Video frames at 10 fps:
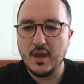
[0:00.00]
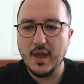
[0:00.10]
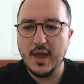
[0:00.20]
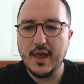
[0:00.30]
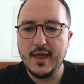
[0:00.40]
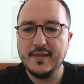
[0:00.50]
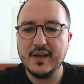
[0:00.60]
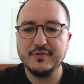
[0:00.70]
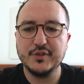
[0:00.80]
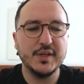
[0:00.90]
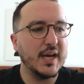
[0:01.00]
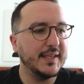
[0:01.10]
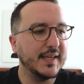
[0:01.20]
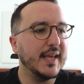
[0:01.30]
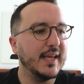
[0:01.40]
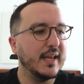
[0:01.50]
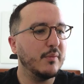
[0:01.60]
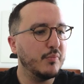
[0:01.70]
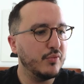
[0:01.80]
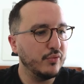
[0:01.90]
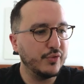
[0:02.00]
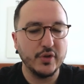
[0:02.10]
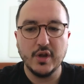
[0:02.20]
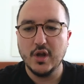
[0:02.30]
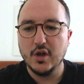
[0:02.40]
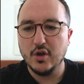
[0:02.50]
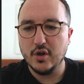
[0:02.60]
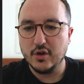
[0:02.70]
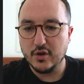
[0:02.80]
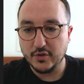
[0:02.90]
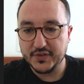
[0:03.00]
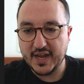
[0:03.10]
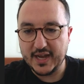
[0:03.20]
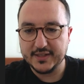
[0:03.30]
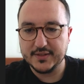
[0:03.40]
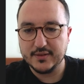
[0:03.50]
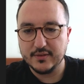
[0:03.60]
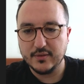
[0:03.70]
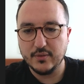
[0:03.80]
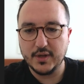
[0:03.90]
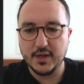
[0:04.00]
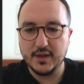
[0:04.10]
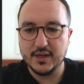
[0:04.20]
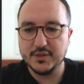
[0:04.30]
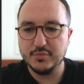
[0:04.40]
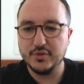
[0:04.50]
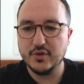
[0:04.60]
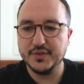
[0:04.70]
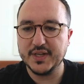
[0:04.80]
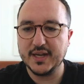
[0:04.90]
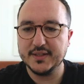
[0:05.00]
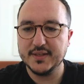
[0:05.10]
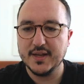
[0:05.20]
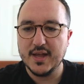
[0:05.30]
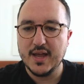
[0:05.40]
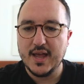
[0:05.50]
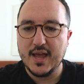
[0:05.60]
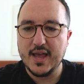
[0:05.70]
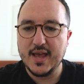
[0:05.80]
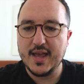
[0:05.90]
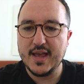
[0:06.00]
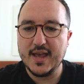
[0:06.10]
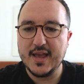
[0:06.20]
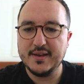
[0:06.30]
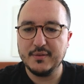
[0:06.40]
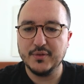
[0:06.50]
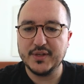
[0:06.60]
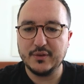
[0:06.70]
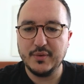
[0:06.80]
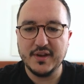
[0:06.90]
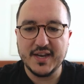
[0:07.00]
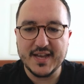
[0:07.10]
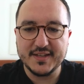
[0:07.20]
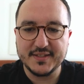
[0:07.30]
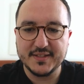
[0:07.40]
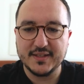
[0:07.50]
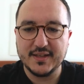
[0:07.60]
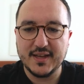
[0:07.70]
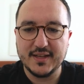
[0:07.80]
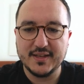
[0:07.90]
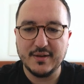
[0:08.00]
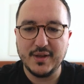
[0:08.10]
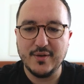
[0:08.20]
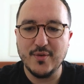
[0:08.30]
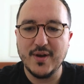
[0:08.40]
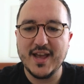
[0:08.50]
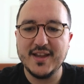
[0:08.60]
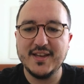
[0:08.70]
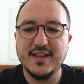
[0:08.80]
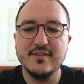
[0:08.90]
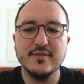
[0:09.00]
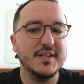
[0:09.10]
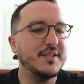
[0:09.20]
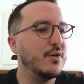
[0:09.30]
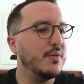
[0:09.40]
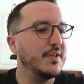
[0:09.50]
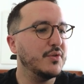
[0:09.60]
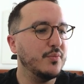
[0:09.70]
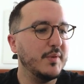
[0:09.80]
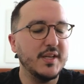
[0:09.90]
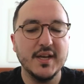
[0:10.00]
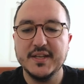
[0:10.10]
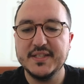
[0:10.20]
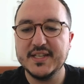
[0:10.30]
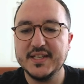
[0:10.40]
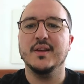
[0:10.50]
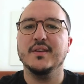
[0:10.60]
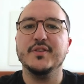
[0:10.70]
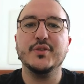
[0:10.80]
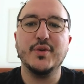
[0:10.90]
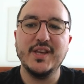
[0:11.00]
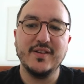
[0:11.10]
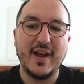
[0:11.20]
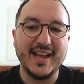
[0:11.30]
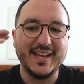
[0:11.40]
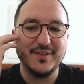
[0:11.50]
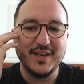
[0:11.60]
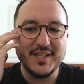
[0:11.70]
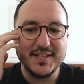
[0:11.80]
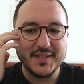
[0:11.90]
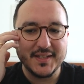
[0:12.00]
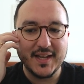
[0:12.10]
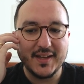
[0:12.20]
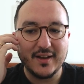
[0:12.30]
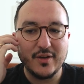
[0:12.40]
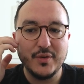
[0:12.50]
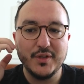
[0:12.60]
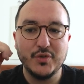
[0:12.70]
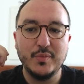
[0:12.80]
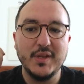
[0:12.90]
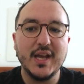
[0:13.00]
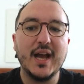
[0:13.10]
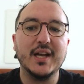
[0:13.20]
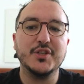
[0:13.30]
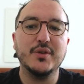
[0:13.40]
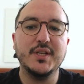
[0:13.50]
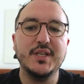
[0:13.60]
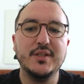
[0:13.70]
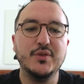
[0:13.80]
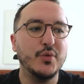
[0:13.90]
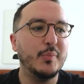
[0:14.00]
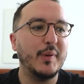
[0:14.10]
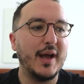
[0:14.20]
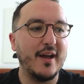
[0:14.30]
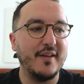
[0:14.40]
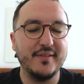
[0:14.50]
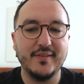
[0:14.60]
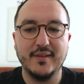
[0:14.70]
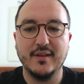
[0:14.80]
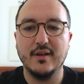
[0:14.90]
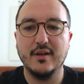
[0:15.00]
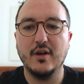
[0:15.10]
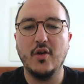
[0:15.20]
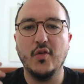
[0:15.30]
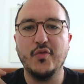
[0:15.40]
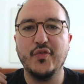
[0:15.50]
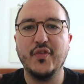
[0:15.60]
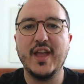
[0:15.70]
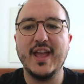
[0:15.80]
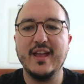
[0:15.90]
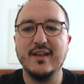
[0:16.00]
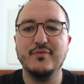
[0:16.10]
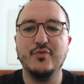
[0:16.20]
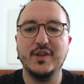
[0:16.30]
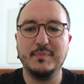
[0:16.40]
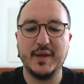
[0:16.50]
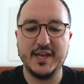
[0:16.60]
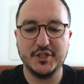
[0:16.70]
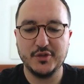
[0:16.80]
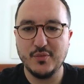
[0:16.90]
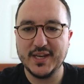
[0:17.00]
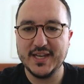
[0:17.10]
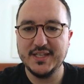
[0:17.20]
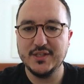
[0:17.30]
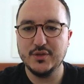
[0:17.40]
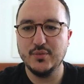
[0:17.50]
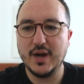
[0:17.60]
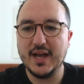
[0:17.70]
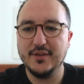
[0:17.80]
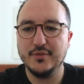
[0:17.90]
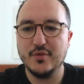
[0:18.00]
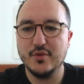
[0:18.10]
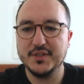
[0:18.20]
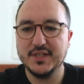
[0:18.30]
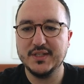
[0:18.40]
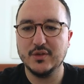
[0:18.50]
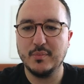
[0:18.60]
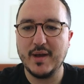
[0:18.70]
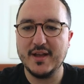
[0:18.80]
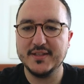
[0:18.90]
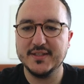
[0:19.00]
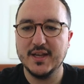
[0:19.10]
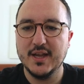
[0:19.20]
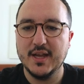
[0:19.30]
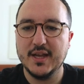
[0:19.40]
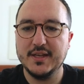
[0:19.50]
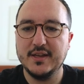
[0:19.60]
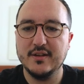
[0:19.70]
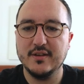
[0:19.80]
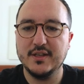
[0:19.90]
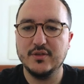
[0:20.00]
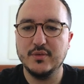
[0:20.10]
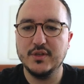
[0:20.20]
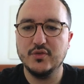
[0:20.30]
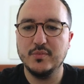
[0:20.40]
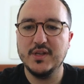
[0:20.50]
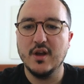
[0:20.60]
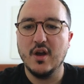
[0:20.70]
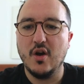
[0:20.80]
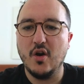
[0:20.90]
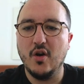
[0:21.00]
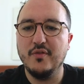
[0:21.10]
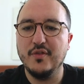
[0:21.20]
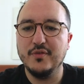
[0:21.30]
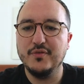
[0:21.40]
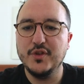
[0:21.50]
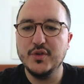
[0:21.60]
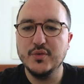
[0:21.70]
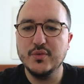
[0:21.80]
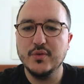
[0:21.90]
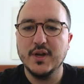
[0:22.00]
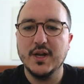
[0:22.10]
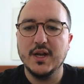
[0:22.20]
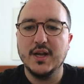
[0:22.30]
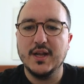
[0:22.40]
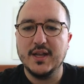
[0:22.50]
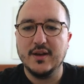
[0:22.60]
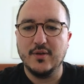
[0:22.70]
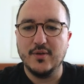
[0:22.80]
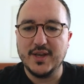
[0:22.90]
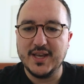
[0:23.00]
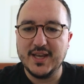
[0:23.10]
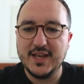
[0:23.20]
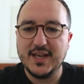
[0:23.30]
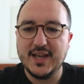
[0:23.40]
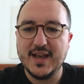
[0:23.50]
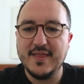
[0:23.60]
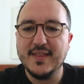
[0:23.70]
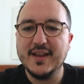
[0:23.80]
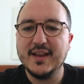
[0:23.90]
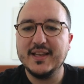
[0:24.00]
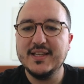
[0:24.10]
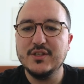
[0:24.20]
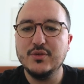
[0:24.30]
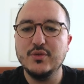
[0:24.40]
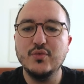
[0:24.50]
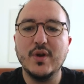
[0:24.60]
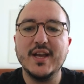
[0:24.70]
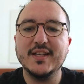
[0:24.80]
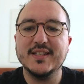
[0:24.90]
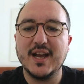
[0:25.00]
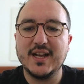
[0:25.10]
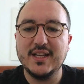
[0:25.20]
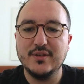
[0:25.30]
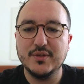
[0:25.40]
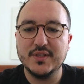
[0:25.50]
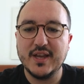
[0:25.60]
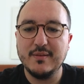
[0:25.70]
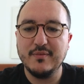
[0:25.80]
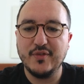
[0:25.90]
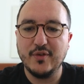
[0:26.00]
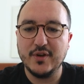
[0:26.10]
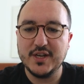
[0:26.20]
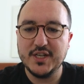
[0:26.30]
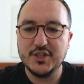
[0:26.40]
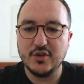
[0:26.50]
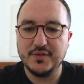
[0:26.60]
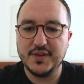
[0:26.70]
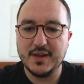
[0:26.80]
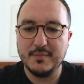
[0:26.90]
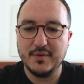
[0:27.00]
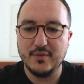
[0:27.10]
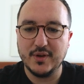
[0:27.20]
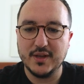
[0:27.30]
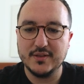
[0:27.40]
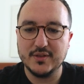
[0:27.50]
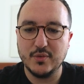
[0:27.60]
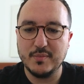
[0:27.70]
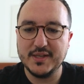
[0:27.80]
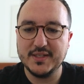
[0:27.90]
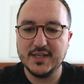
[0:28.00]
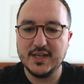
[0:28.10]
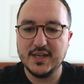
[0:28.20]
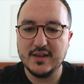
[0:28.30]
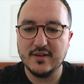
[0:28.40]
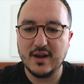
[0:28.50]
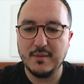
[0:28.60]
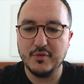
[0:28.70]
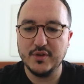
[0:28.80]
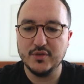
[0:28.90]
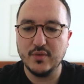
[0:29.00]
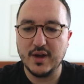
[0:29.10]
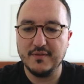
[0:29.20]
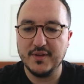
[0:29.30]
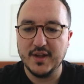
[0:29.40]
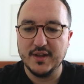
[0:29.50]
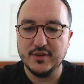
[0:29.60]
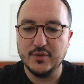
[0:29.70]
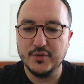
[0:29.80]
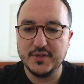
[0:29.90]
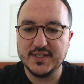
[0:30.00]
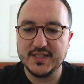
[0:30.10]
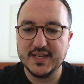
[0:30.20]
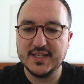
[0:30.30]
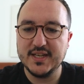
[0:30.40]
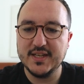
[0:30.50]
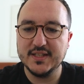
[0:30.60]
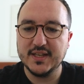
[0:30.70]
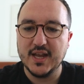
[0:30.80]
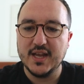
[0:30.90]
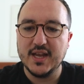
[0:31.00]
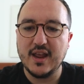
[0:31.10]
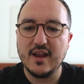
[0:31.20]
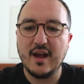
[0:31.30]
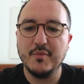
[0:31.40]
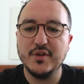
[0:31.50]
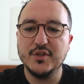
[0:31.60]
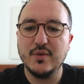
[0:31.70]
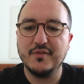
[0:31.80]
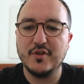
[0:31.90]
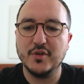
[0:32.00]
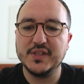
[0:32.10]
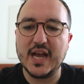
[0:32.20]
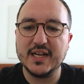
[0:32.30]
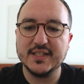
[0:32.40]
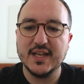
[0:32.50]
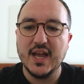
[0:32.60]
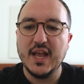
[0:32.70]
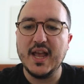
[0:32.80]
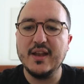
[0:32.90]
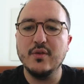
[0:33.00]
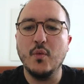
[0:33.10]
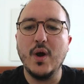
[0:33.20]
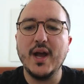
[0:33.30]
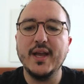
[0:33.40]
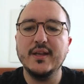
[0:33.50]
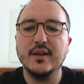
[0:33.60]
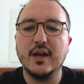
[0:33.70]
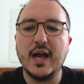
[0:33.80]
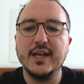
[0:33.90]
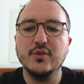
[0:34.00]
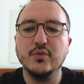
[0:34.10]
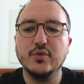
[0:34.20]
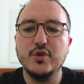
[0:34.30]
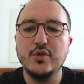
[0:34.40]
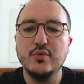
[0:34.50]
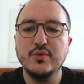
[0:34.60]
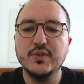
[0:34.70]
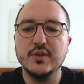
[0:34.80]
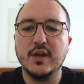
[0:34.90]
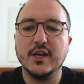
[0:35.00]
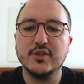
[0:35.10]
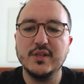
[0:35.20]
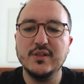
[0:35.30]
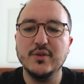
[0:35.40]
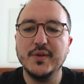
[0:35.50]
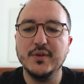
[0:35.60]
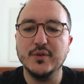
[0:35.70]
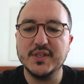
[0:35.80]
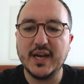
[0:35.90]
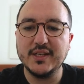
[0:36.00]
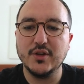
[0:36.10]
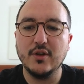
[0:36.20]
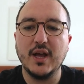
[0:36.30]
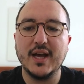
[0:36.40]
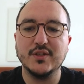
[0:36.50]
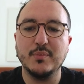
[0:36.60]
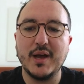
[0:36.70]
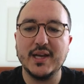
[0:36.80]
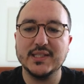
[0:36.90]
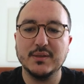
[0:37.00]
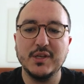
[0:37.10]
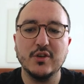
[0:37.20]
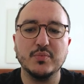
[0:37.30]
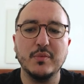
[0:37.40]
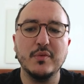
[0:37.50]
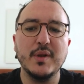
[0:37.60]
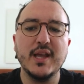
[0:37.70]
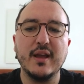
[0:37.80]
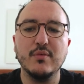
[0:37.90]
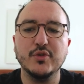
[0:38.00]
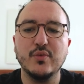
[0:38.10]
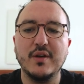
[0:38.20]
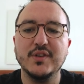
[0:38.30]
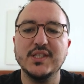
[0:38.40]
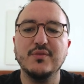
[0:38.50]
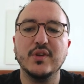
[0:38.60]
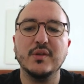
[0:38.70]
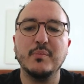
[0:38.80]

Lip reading: and after that I can put contact. Okay, let's put contact. And contact with an S, there we go. And here it's going to be setting. So here I got a list that are going to be actually the paths of every page. So what I need to add, of course, it's a path. And here it's going to be overview, Okay, and then I need to do exactly the same for each of them. Okay, so basically here I'm going to have the settings, here I'm going to have contacts. And why I don't use actually the title as a pass? Because probably I want to have a different